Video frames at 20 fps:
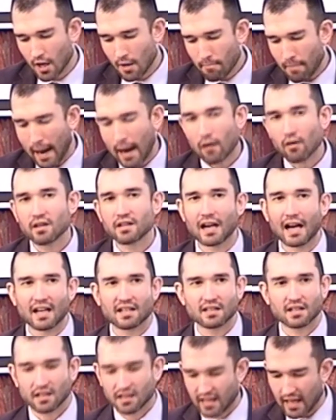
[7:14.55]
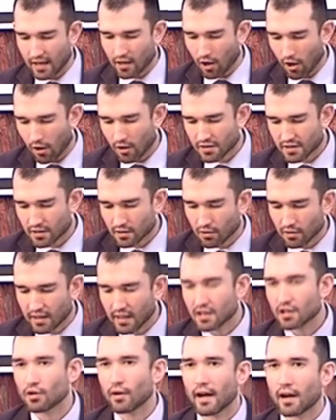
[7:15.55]
parodizing Descartes'
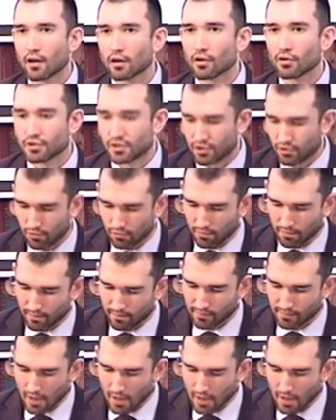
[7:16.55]
cogito ergo sum.